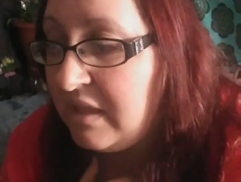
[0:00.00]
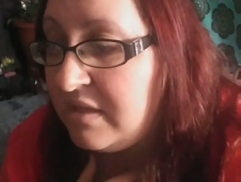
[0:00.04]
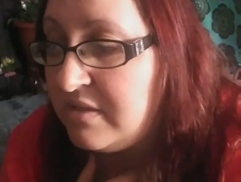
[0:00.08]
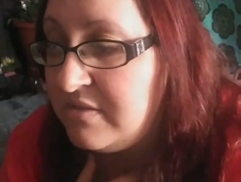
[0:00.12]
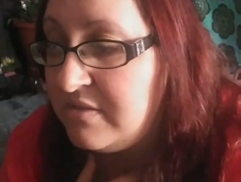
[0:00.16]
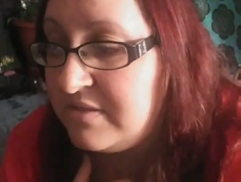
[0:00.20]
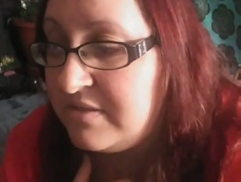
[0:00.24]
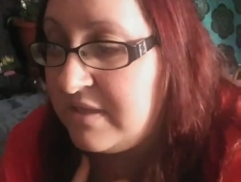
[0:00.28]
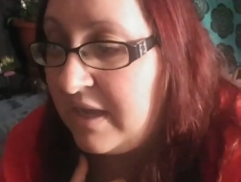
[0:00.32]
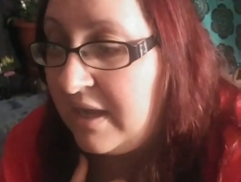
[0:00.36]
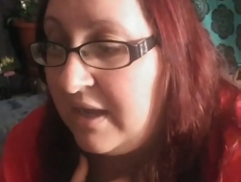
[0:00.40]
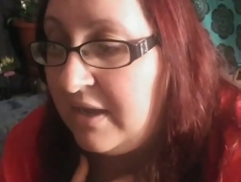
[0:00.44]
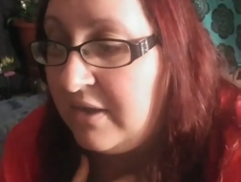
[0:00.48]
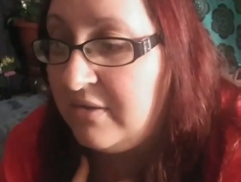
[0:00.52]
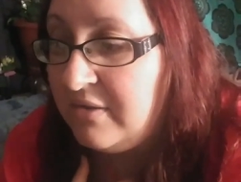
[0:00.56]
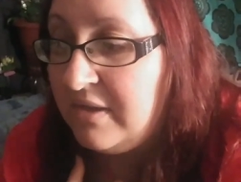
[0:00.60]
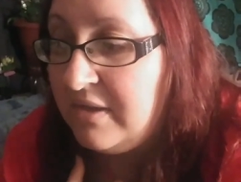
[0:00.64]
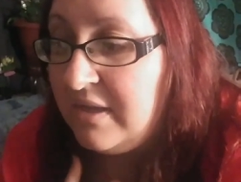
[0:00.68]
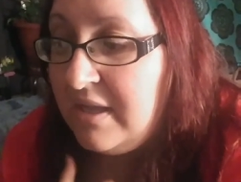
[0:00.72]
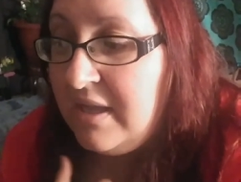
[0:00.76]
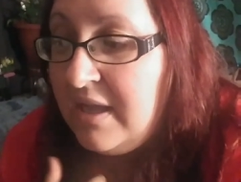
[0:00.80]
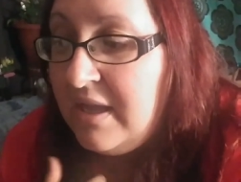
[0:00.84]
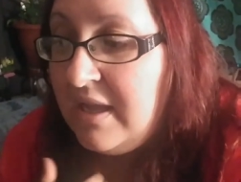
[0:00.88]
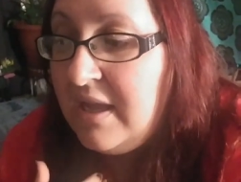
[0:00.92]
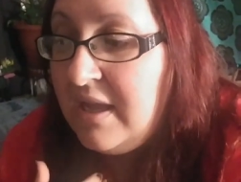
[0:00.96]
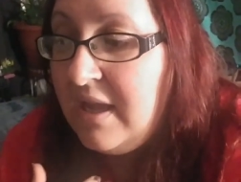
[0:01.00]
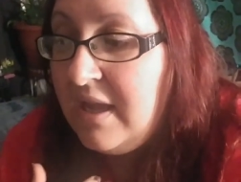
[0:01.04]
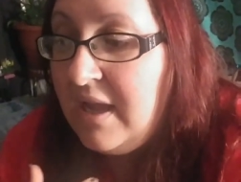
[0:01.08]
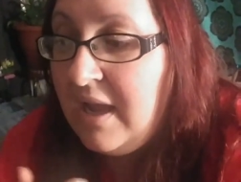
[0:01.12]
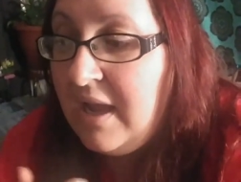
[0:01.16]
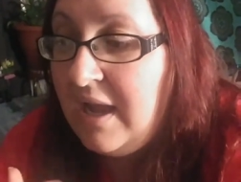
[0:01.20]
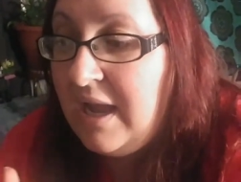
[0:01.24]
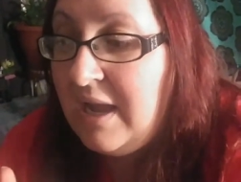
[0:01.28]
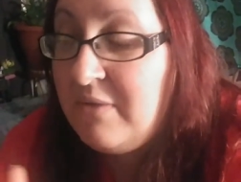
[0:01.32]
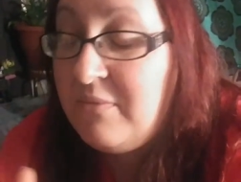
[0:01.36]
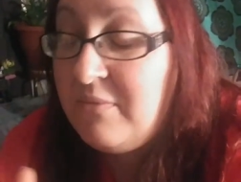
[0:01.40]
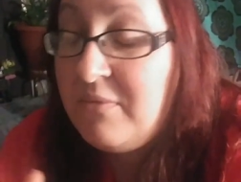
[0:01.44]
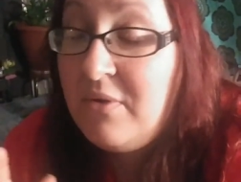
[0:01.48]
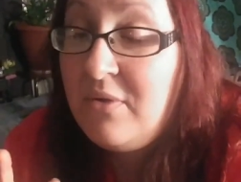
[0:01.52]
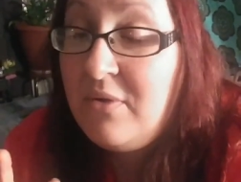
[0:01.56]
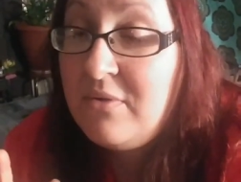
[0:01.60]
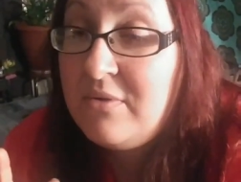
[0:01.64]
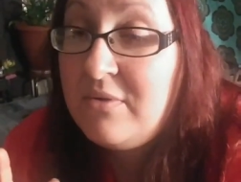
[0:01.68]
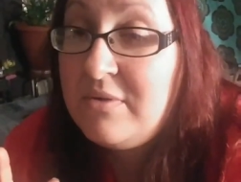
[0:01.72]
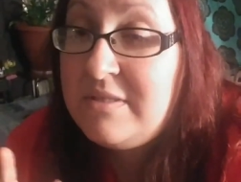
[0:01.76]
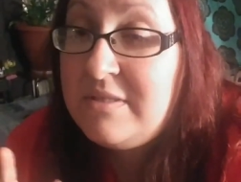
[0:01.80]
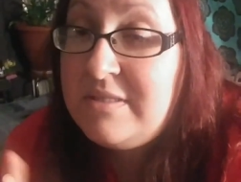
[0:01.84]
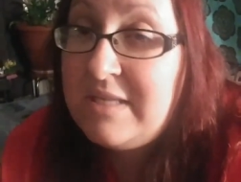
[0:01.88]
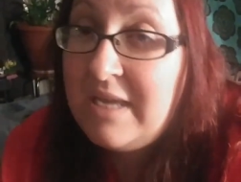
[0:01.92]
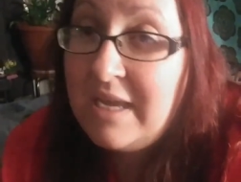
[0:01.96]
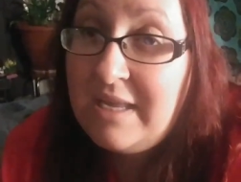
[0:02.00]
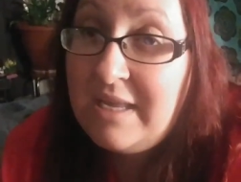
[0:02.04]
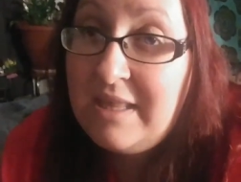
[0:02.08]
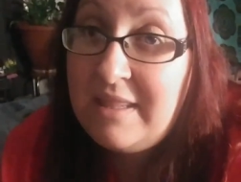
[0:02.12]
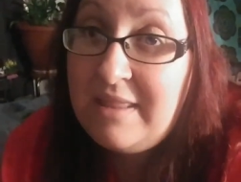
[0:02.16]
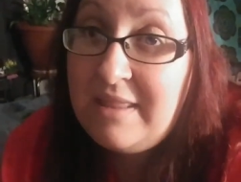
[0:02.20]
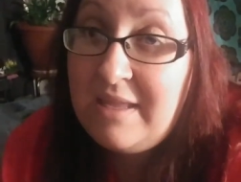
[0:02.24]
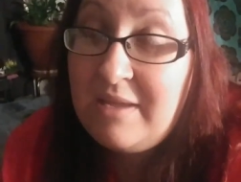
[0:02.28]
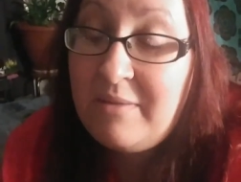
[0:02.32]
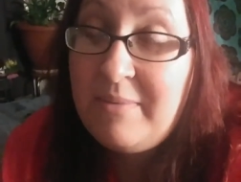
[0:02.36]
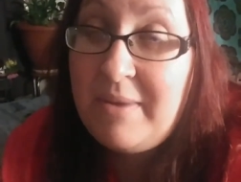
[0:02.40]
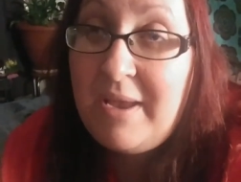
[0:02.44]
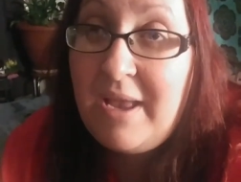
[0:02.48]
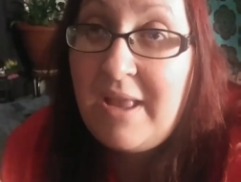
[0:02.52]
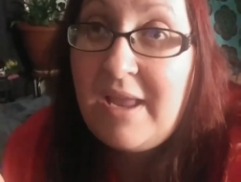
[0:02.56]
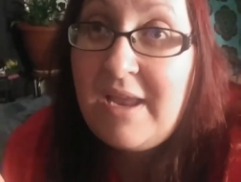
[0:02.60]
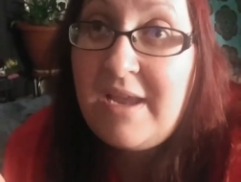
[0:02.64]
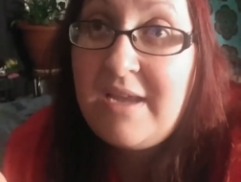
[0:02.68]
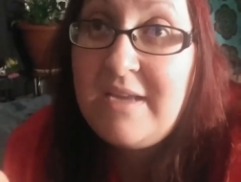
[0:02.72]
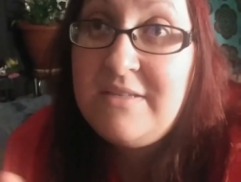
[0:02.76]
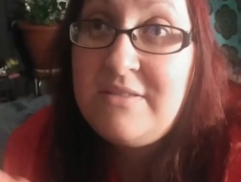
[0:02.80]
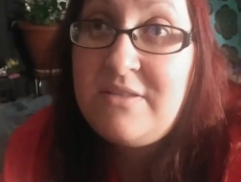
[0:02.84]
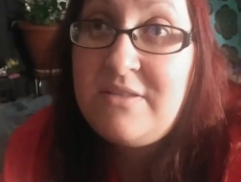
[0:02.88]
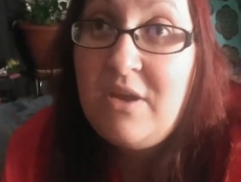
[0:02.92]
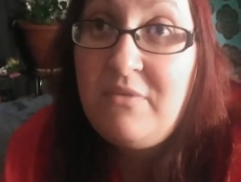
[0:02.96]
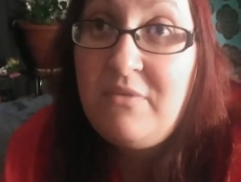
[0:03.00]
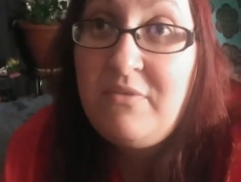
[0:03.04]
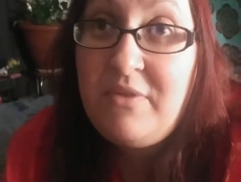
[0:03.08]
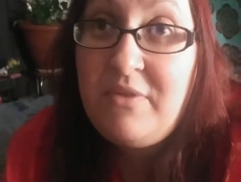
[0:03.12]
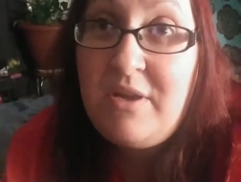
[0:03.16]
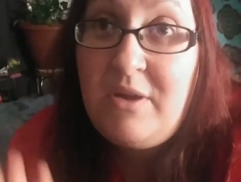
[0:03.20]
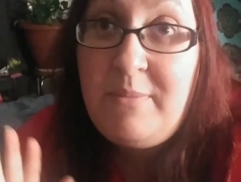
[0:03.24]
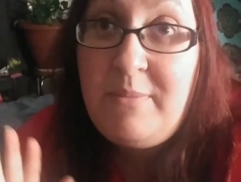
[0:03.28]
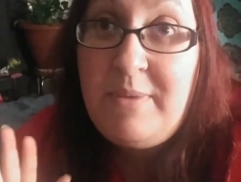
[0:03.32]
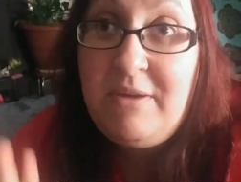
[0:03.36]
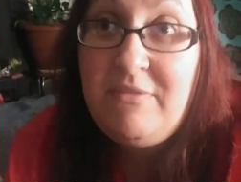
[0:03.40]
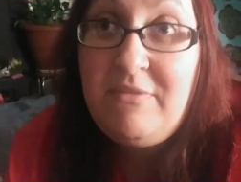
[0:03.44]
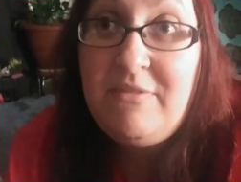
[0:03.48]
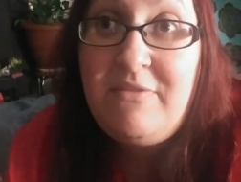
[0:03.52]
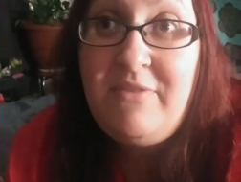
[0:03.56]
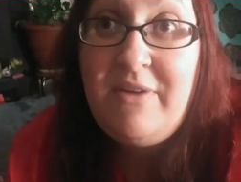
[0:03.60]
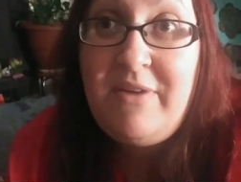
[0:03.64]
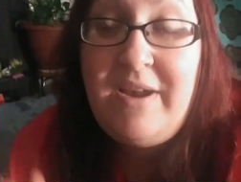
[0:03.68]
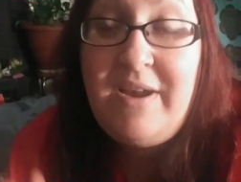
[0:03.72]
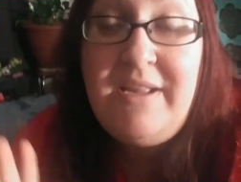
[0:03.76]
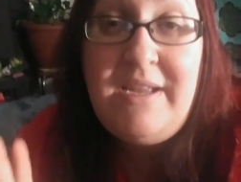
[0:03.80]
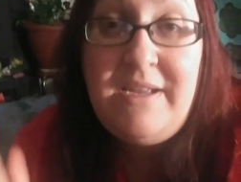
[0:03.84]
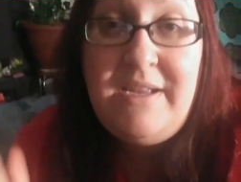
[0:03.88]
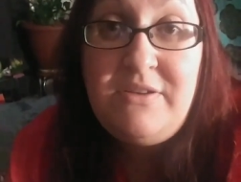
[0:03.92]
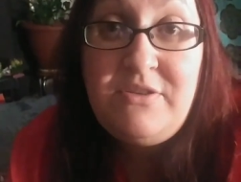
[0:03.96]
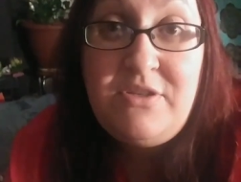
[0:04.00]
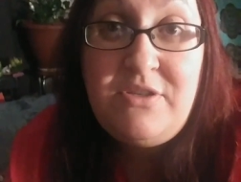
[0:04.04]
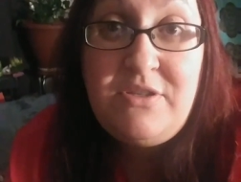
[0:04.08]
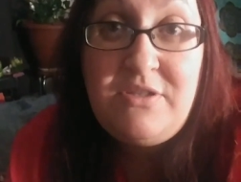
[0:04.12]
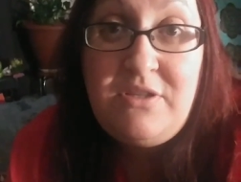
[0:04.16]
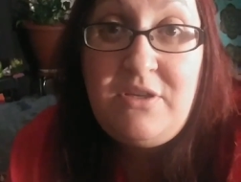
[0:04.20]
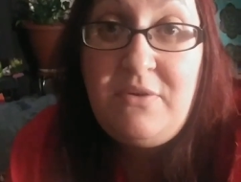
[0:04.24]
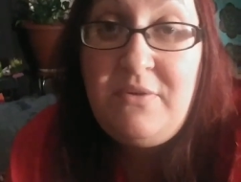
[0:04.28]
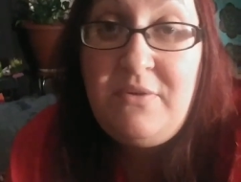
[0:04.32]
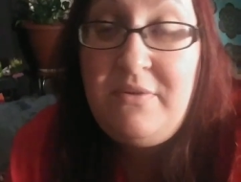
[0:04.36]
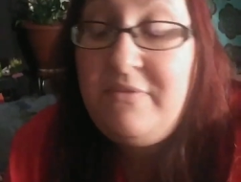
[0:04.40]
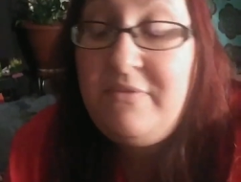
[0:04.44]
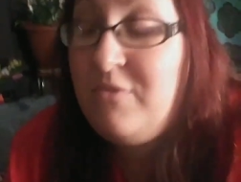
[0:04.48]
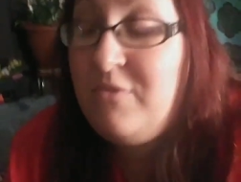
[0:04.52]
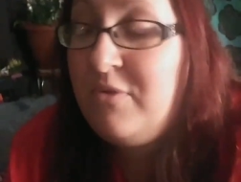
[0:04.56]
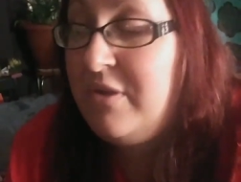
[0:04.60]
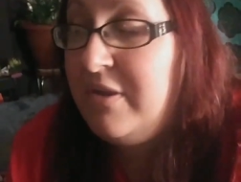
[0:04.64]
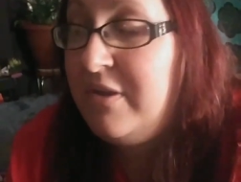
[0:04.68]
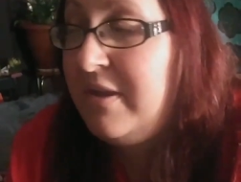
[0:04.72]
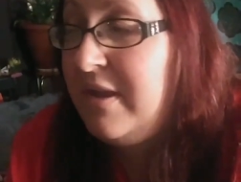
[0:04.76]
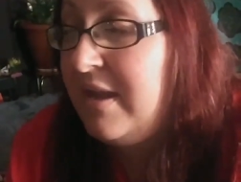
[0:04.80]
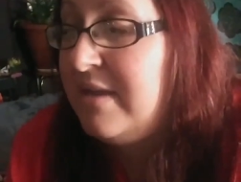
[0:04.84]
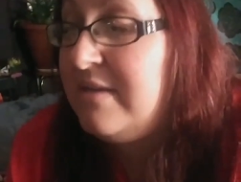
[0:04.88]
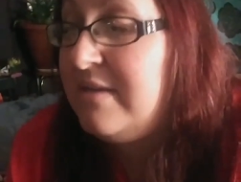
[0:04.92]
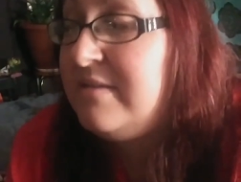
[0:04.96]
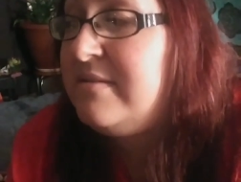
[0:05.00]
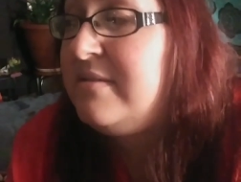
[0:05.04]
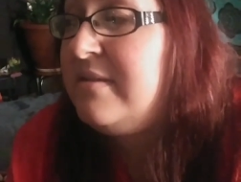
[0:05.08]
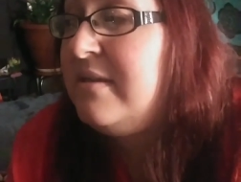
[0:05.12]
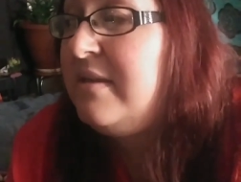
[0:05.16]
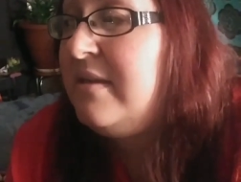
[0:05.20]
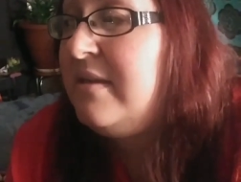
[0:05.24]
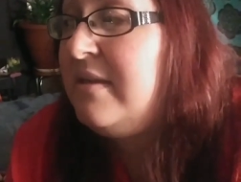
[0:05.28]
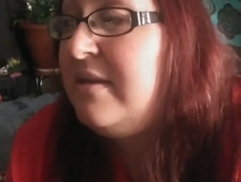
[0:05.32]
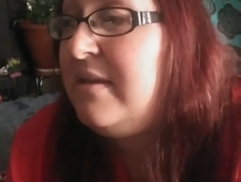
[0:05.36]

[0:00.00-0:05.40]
So I won't say anything about it because hopefully I'll be able to find it and just do it for you guys.